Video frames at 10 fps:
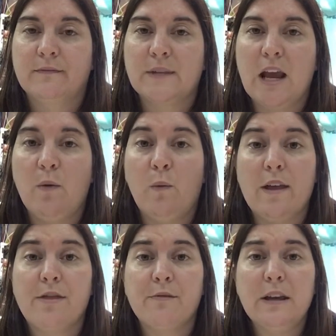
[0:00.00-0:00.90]
And what
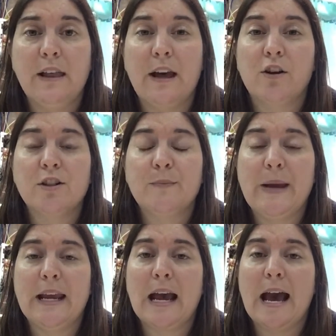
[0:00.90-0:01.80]
three letters
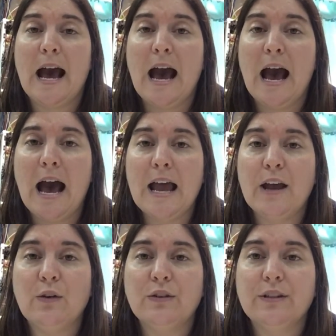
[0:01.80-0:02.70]
make
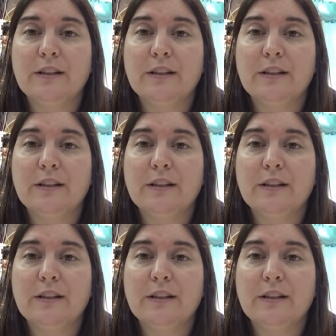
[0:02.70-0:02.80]
ild